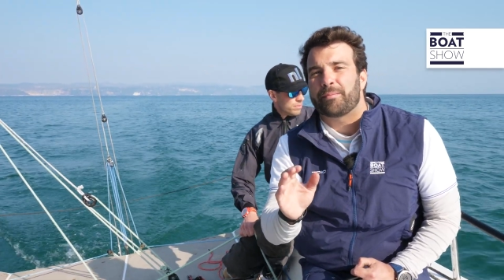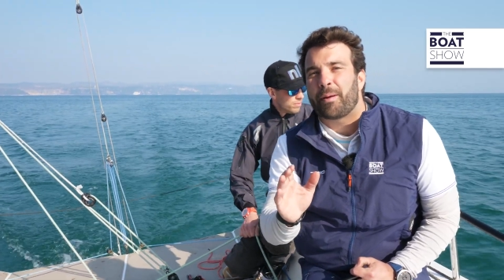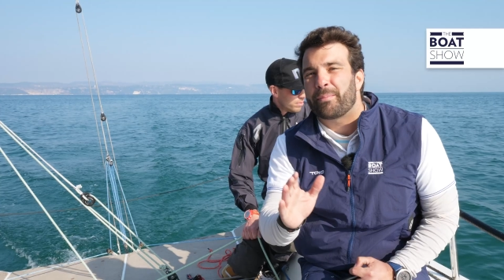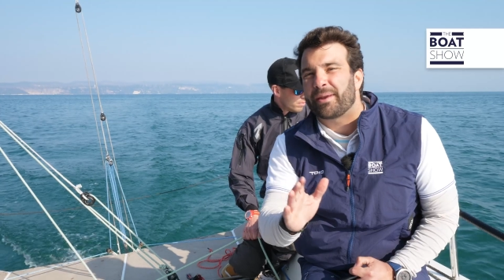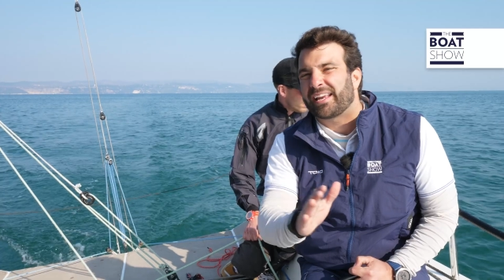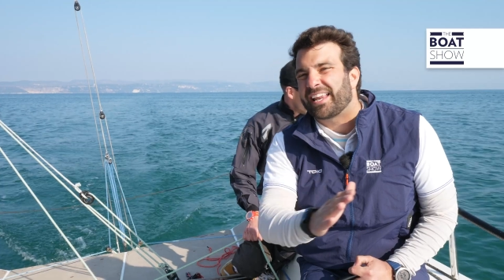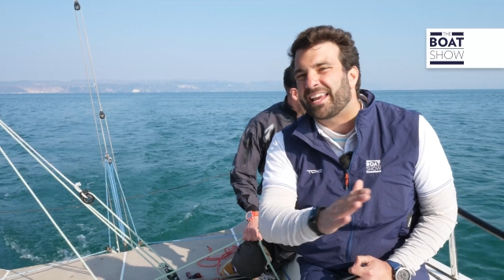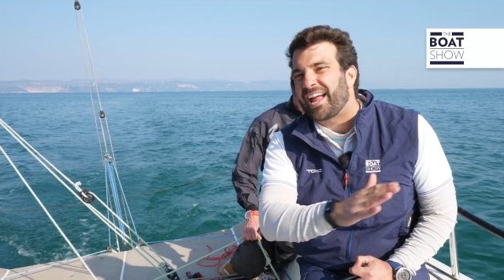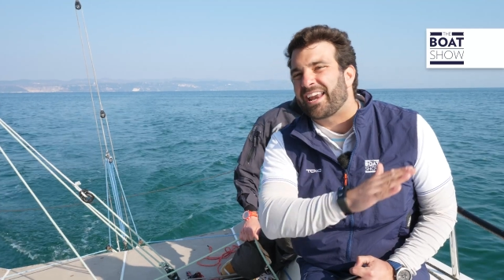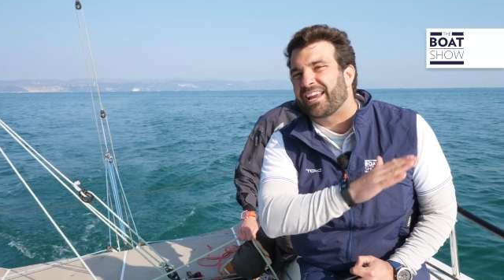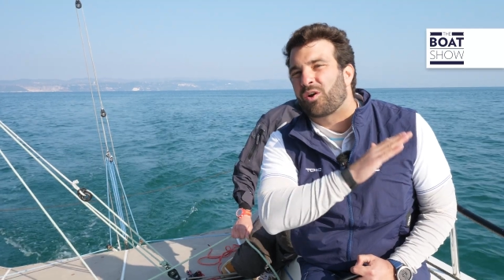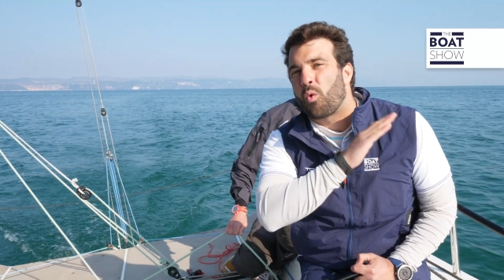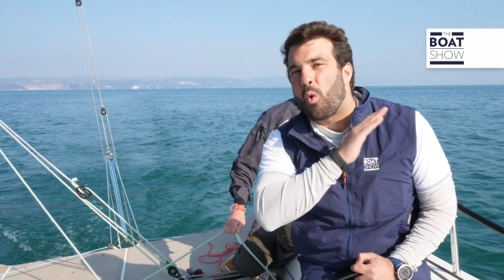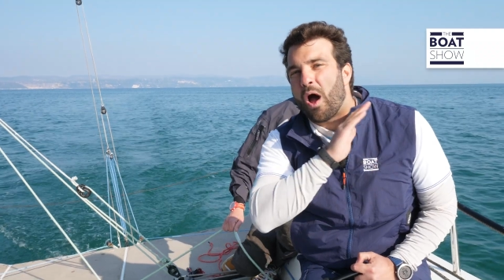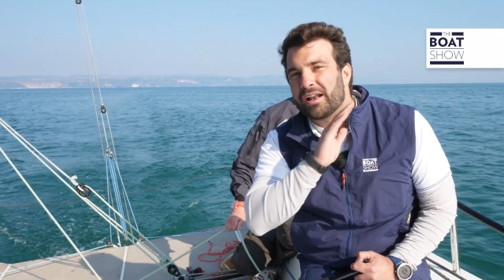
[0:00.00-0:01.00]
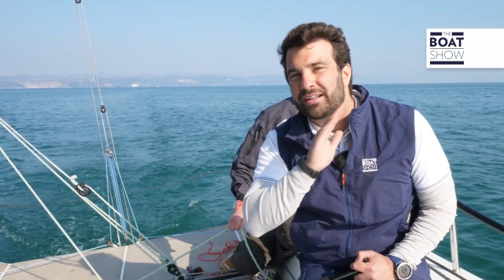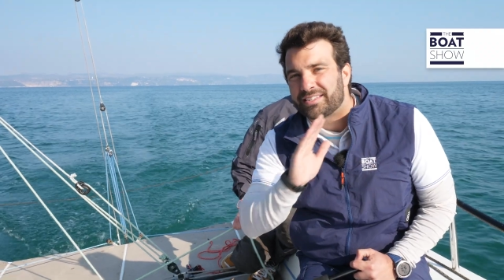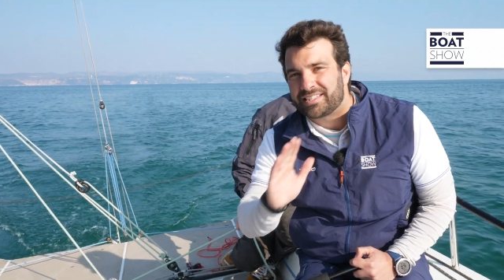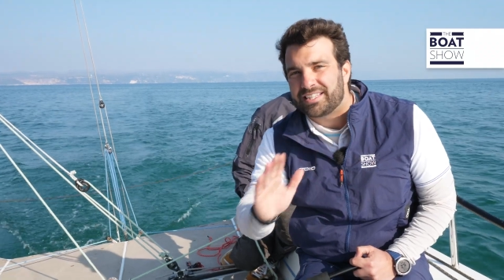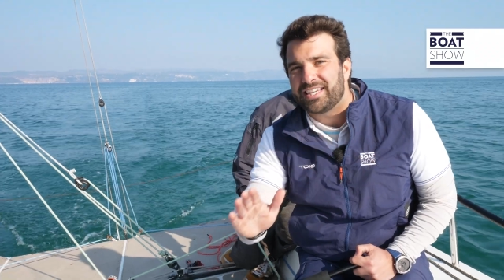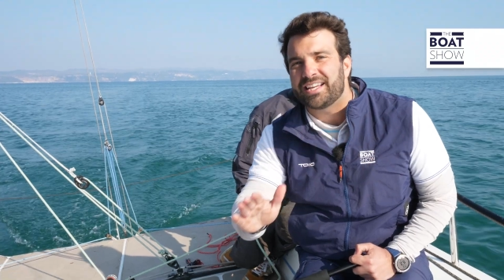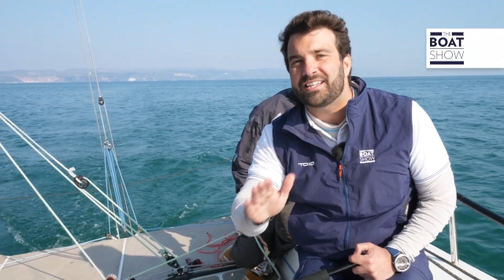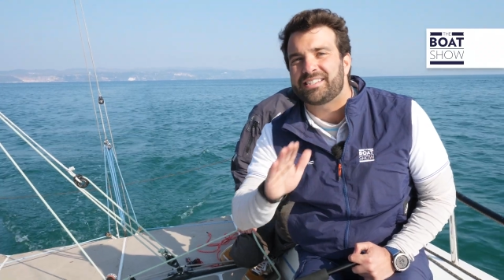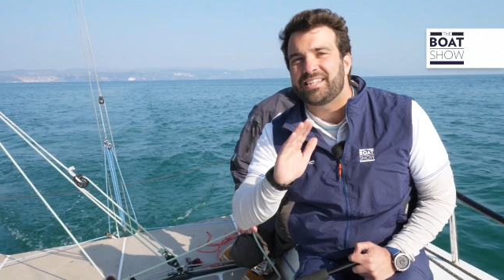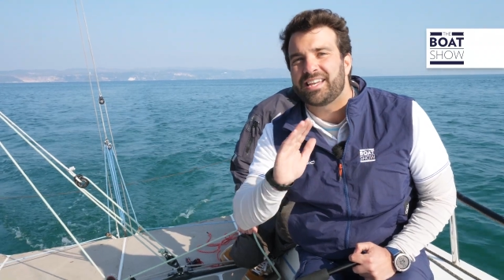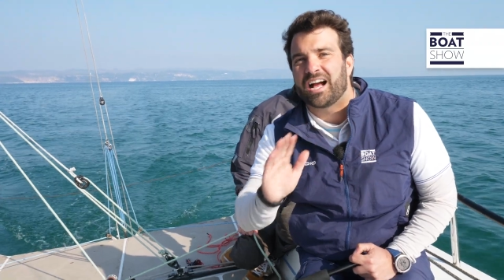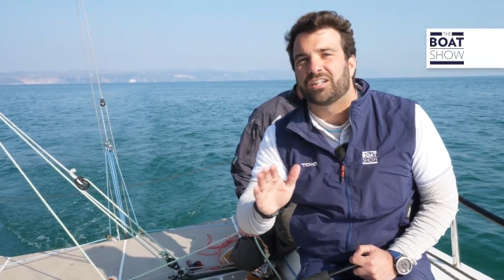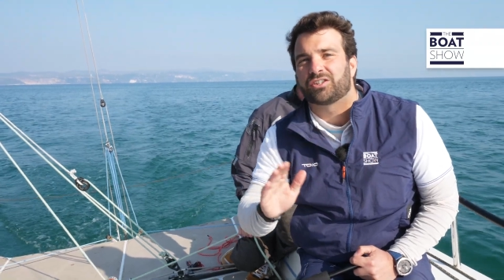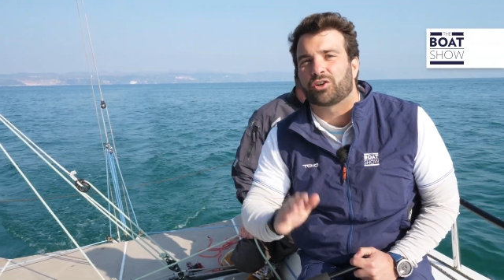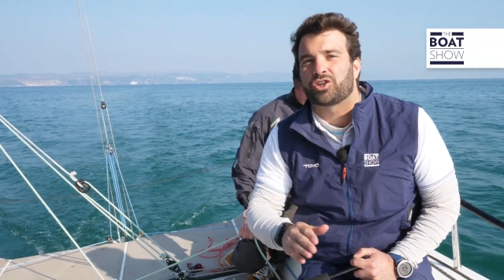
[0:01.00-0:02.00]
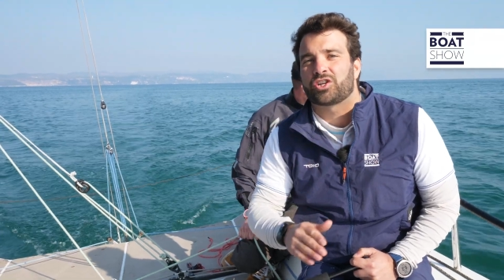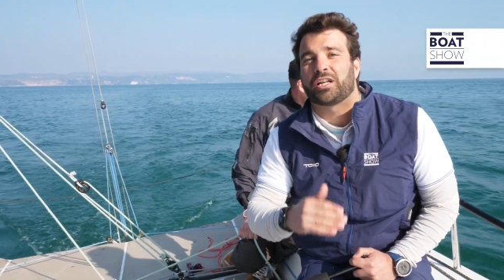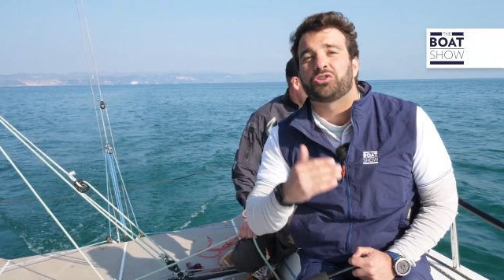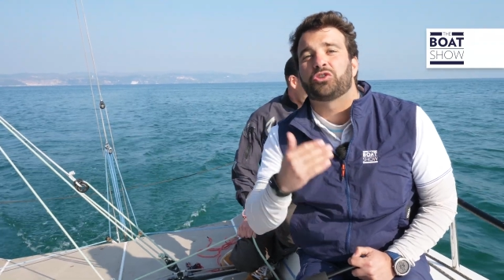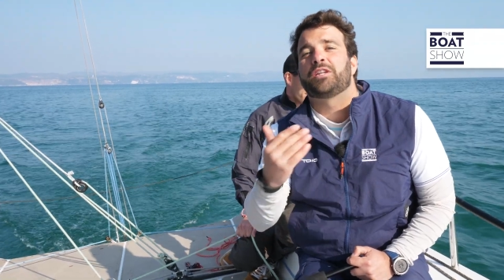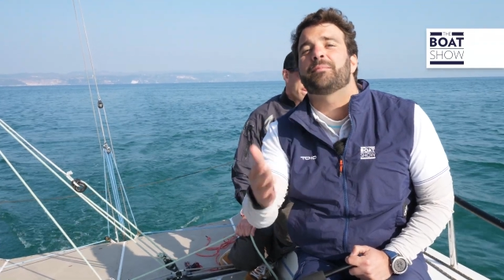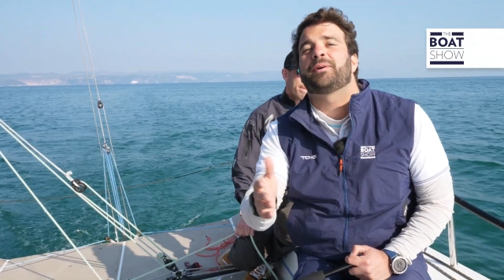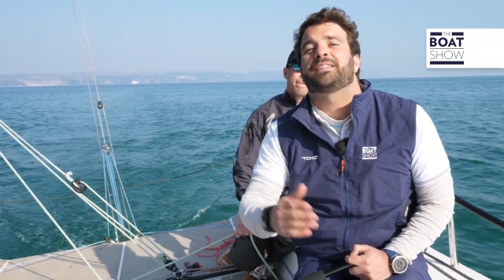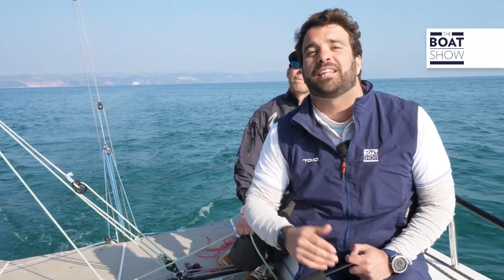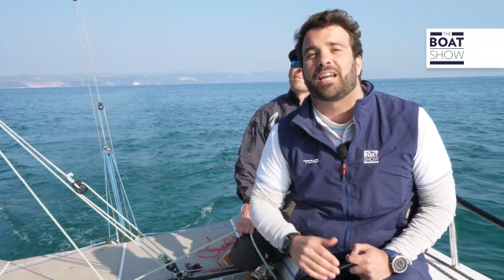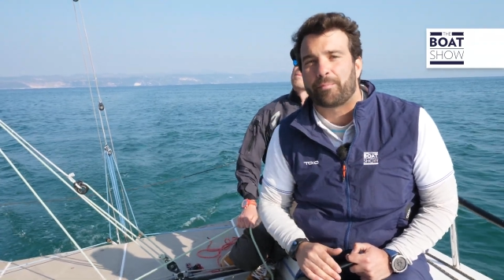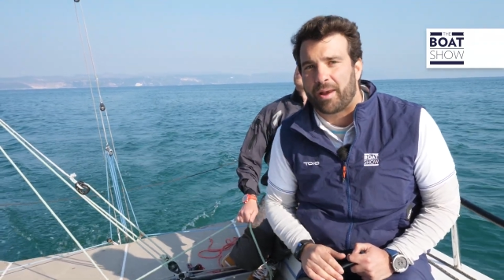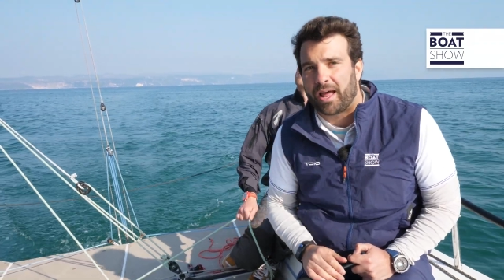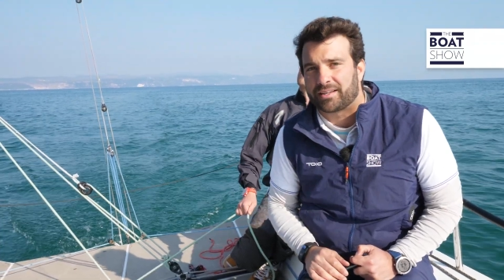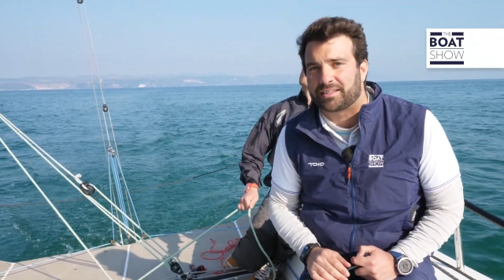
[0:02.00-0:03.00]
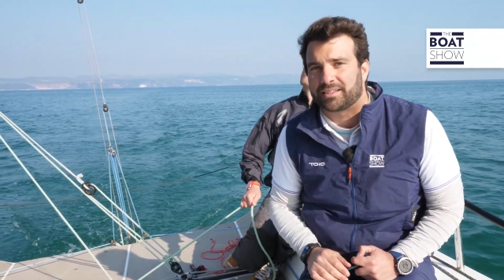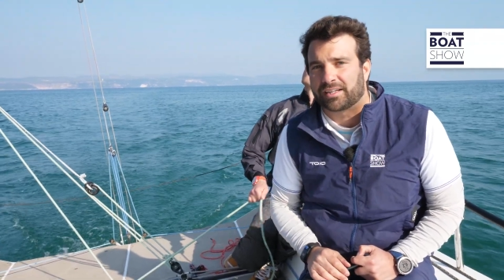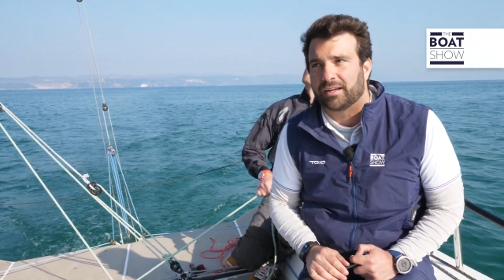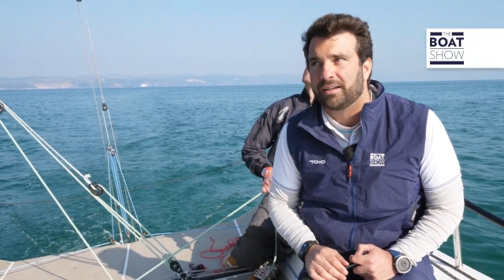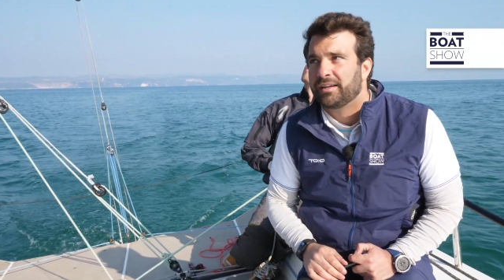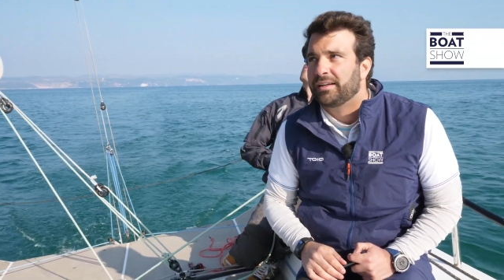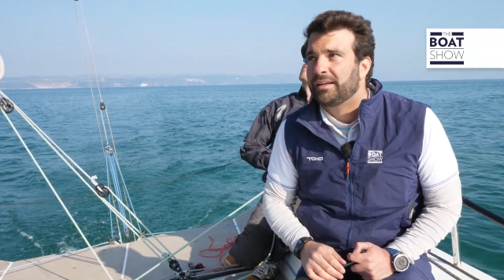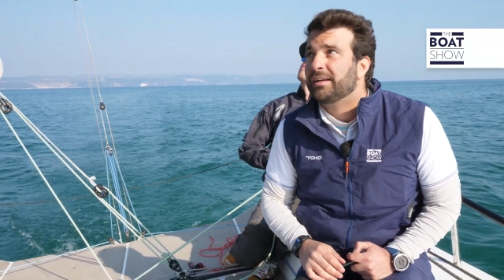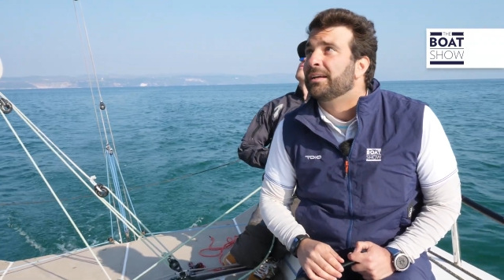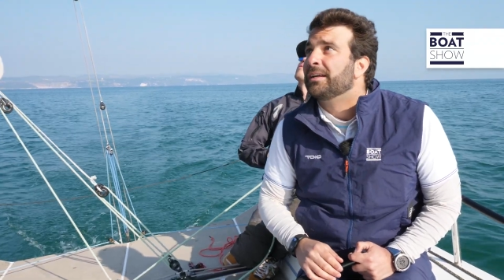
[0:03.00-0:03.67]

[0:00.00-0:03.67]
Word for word: This sail can become raw material to create any other plastic object,